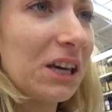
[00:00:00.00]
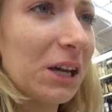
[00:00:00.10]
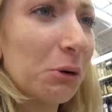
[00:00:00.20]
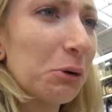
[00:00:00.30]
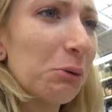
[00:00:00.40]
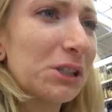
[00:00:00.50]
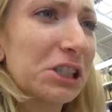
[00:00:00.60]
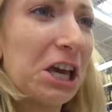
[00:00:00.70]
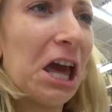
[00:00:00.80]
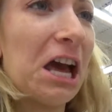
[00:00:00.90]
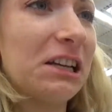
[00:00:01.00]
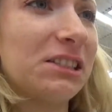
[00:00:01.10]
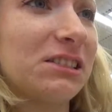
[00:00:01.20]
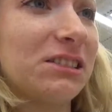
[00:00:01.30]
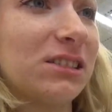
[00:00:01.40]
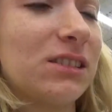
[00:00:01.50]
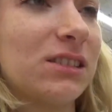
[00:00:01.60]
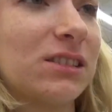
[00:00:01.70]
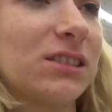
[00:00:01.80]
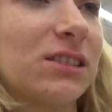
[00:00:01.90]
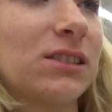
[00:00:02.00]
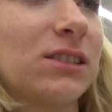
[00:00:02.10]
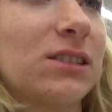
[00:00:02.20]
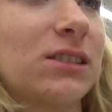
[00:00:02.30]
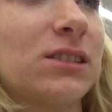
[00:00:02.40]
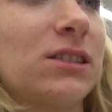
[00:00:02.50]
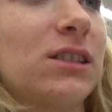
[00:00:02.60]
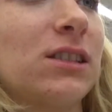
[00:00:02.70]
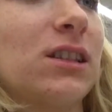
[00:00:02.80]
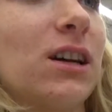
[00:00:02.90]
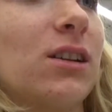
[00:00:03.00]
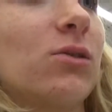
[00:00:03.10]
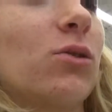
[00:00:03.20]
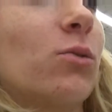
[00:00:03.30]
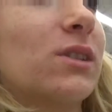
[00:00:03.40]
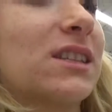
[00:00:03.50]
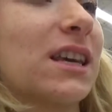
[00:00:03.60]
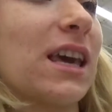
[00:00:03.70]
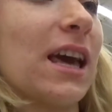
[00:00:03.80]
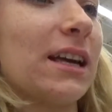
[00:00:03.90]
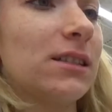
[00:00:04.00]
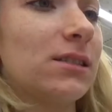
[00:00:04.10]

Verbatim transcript: I don't know what to get what I don't know what to get.